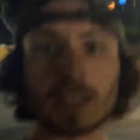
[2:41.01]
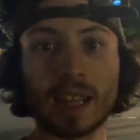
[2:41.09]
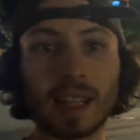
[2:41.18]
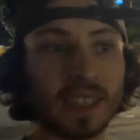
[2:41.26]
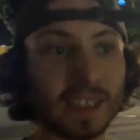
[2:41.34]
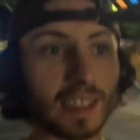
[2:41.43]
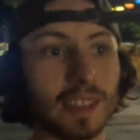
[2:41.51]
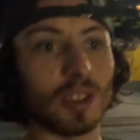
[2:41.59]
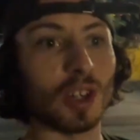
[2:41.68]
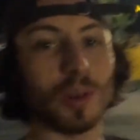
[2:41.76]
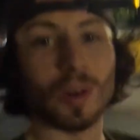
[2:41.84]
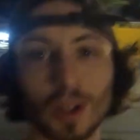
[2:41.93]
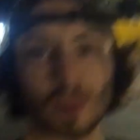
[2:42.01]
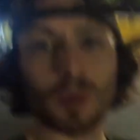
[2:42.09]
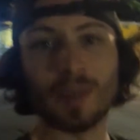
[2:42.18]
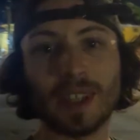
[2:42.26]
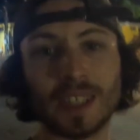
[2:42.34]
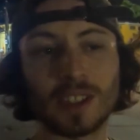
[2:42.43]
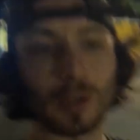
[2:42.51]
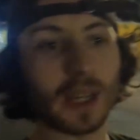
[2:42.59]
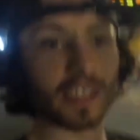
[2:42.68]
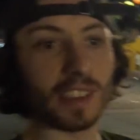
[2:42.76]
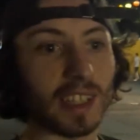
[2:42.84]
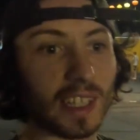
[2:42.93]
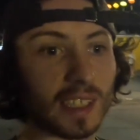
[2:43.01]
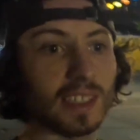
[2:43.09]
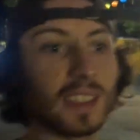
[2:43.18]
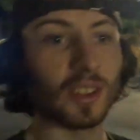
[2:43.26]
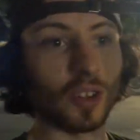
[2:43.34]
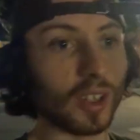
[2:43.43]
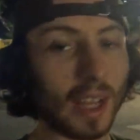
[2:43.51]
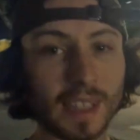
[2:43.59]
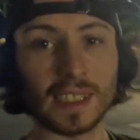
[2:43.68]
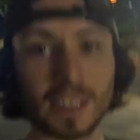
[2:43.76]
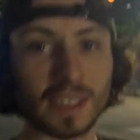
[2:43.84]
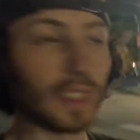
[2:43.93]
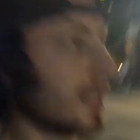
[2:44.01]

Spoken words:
It's late, even though we've eaten twice today already.